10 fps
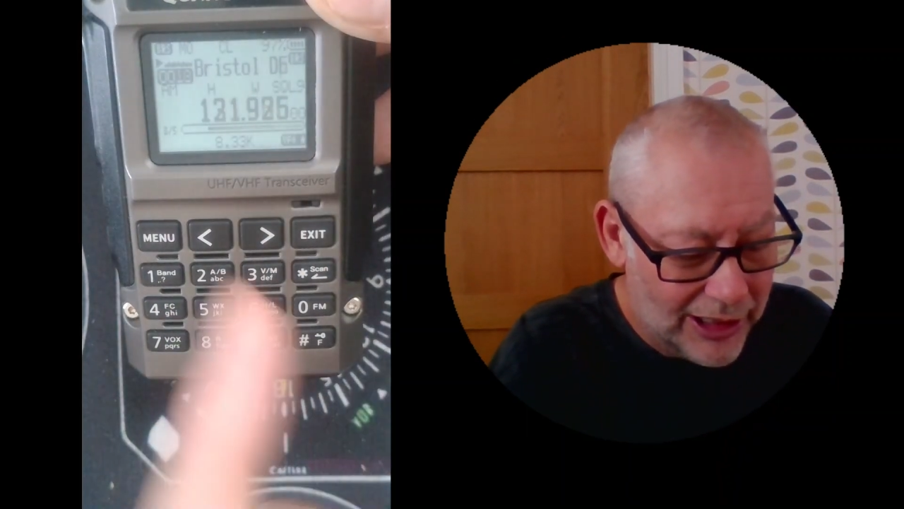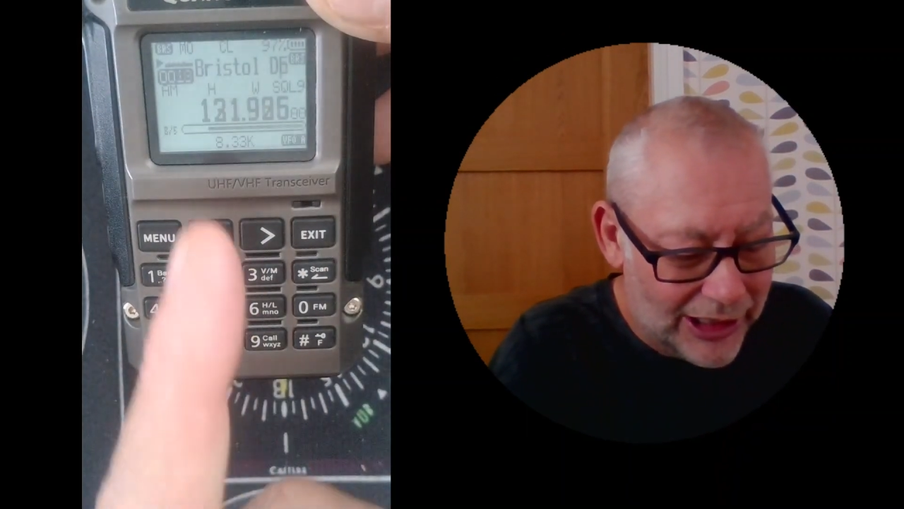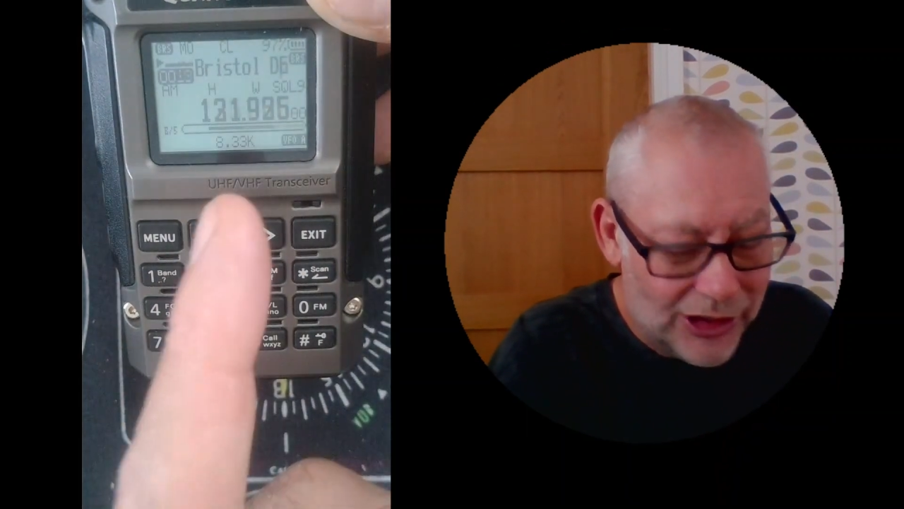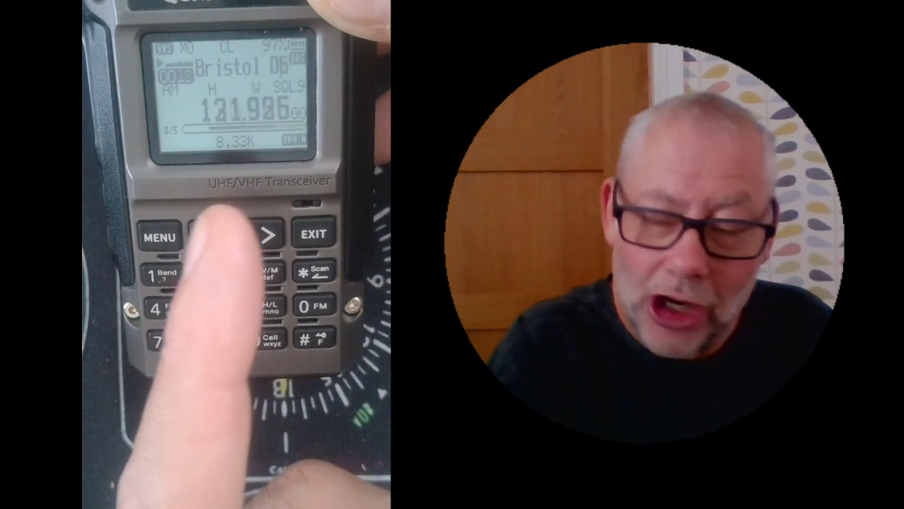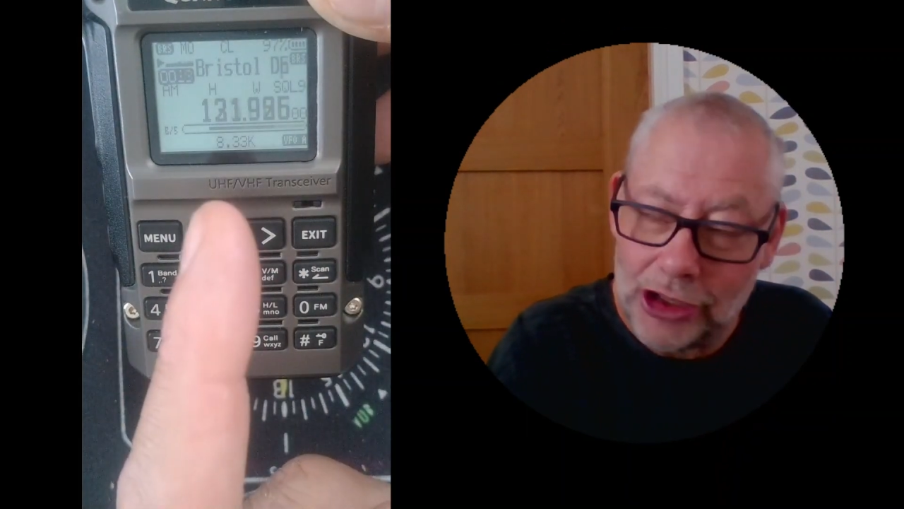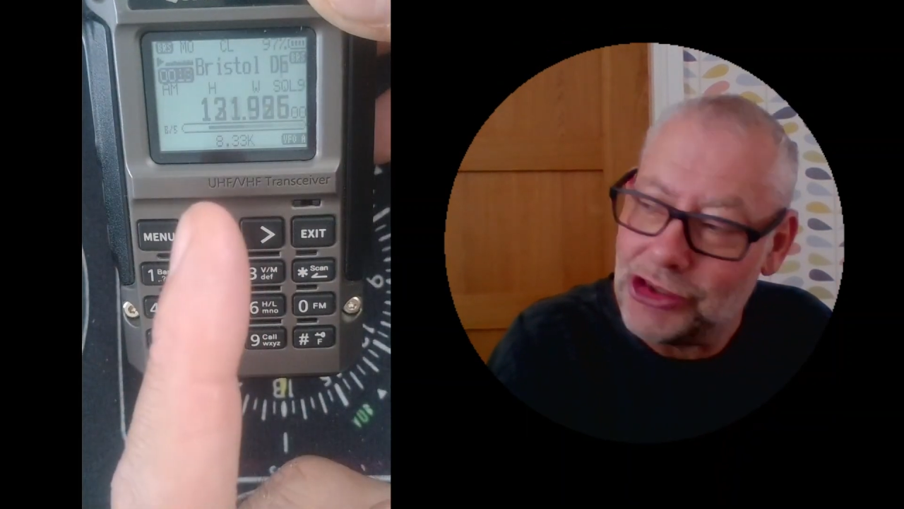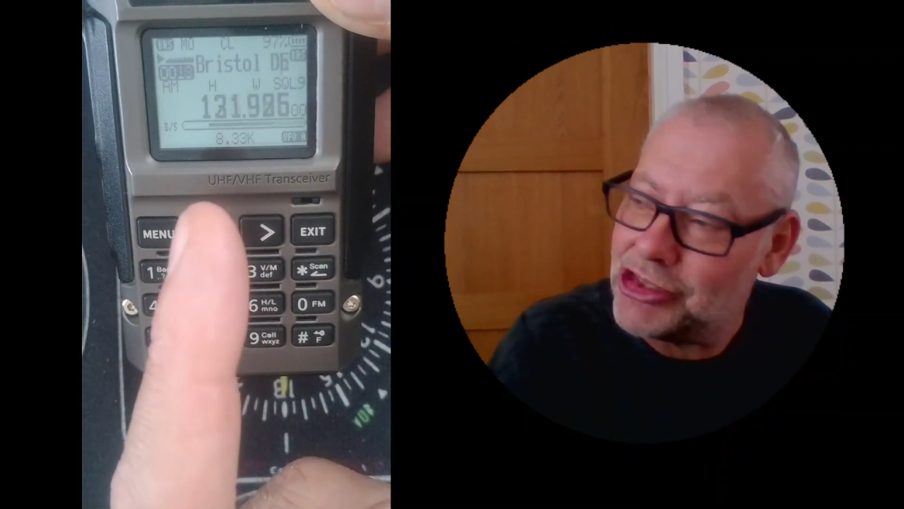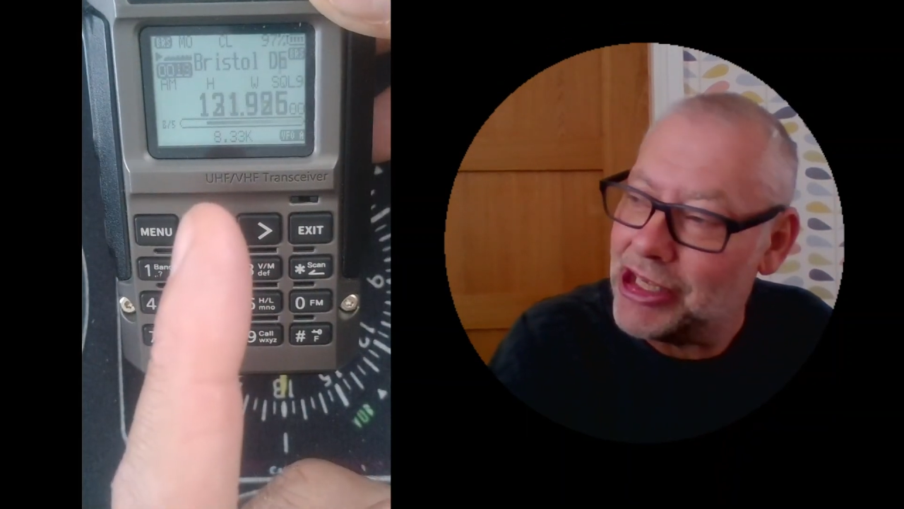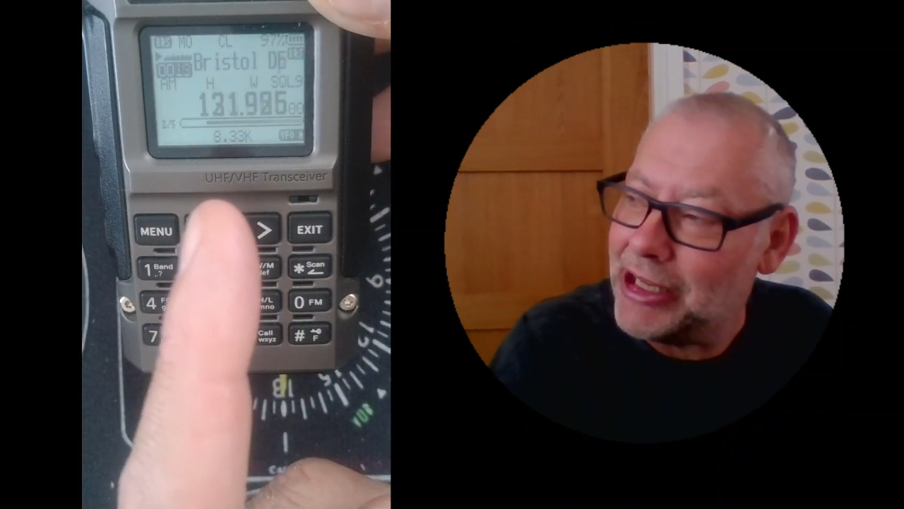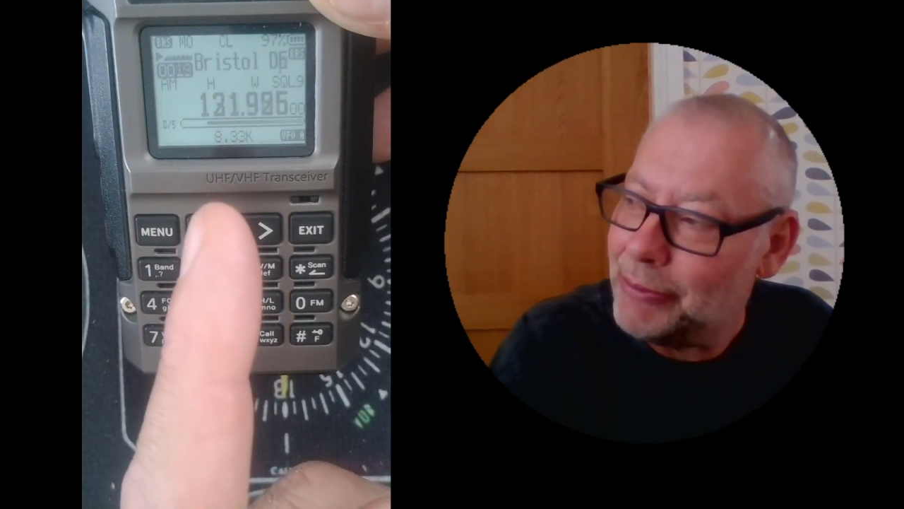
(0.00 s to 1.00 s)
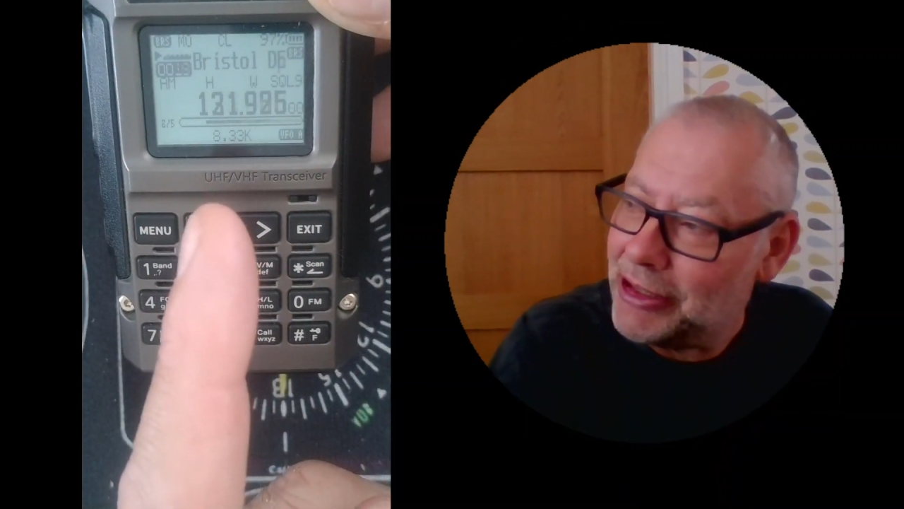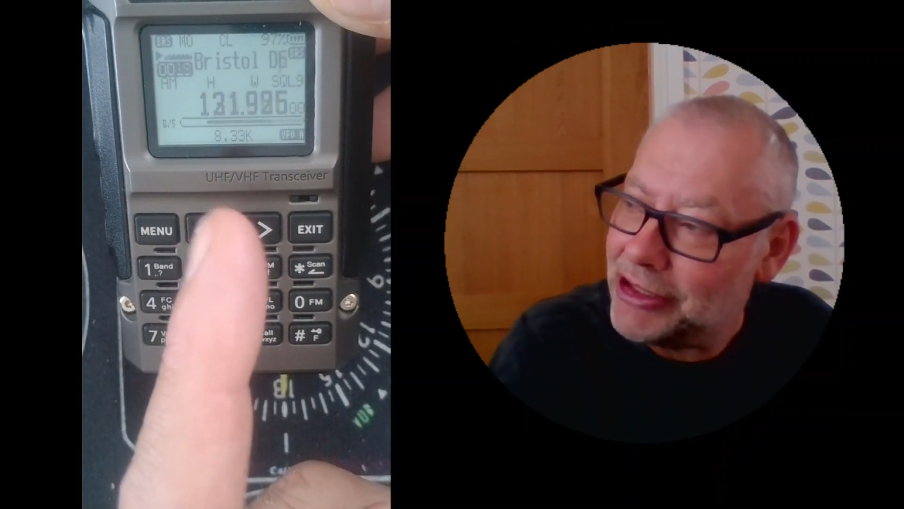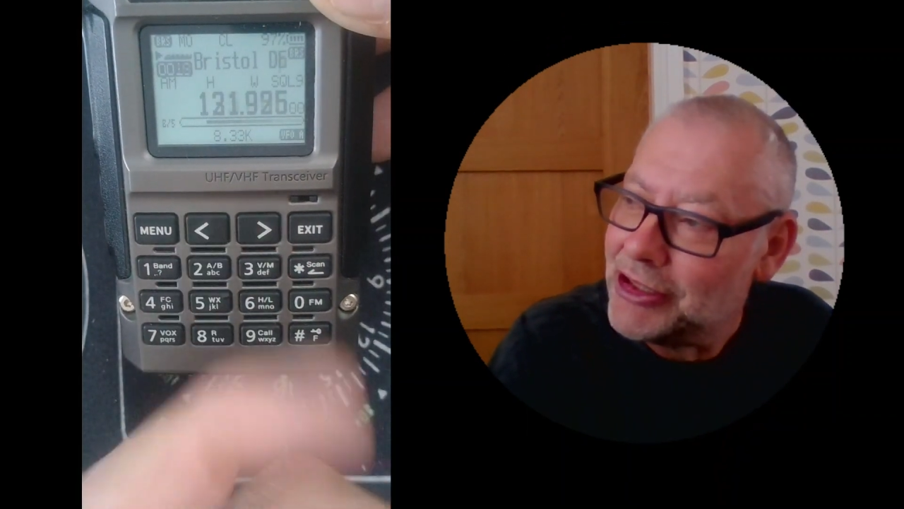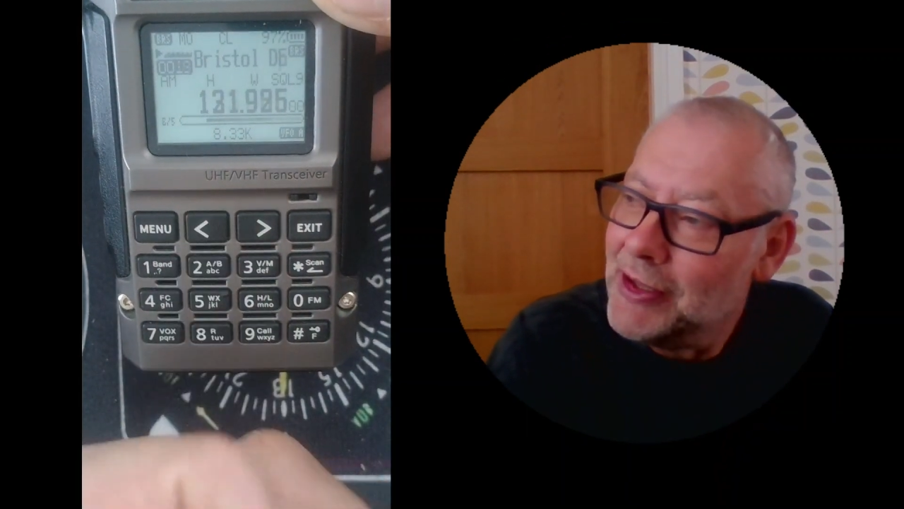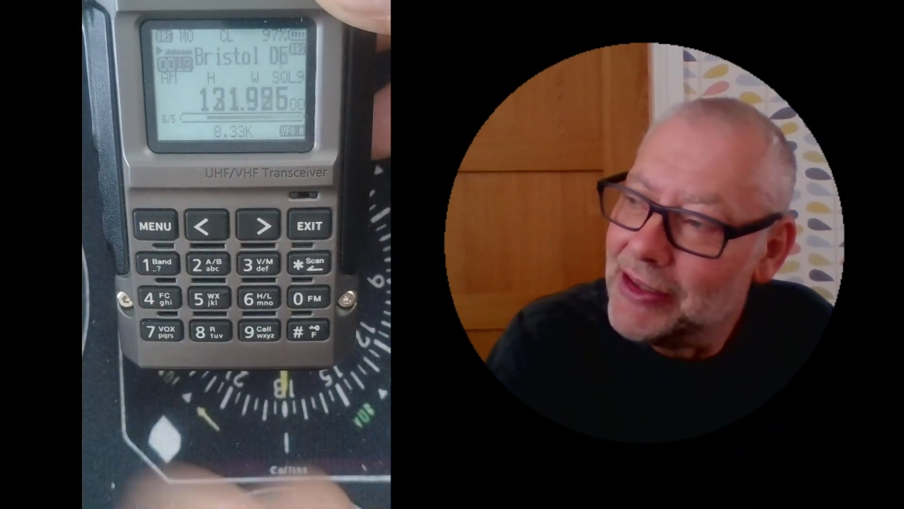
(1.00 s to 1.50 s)
it's hard to see
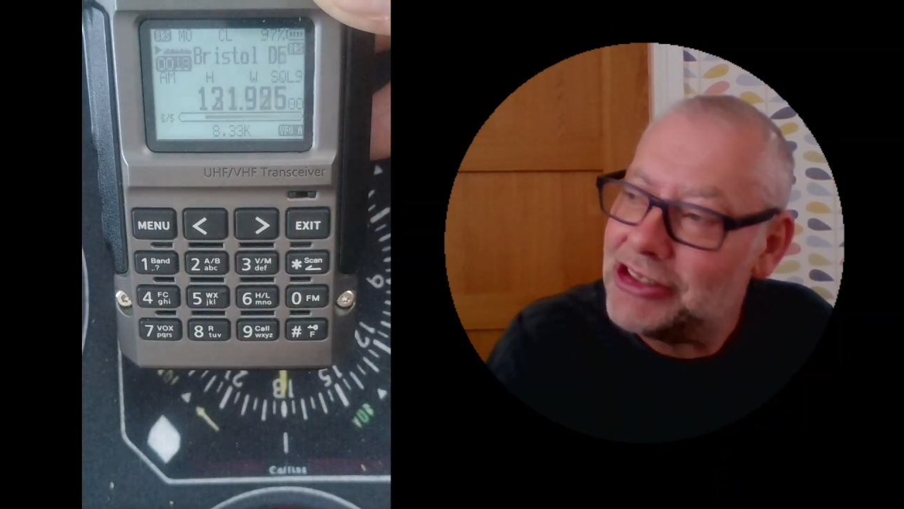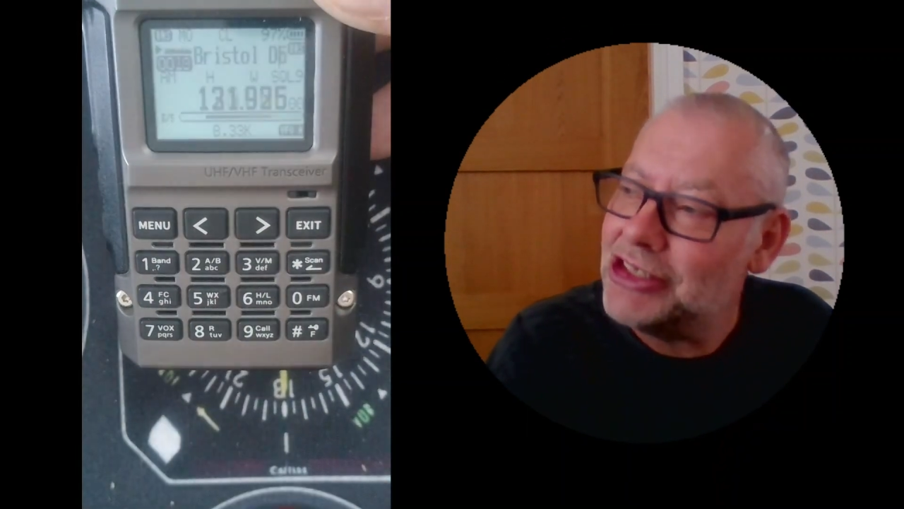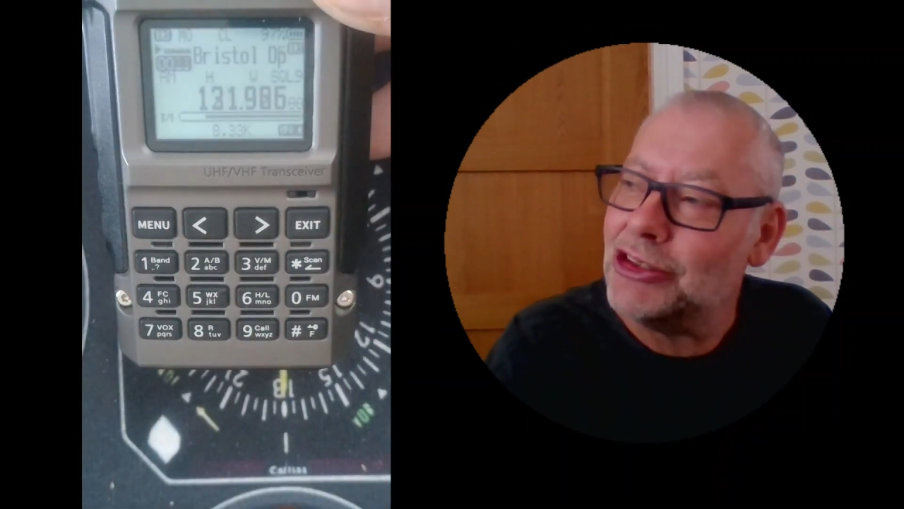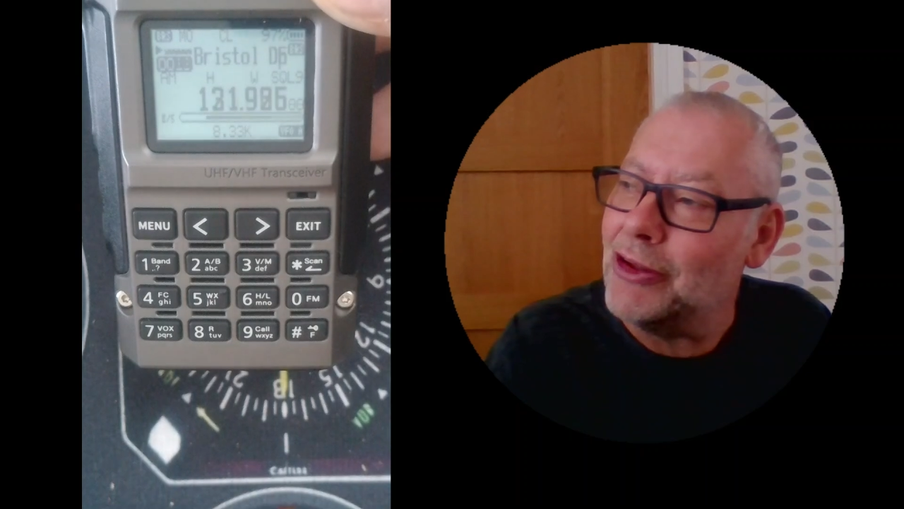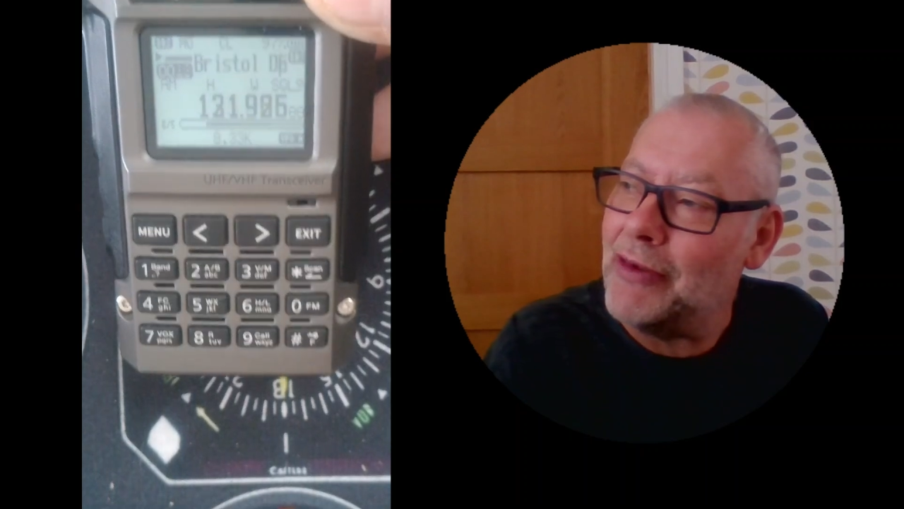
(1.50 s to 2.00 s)
with this isn't a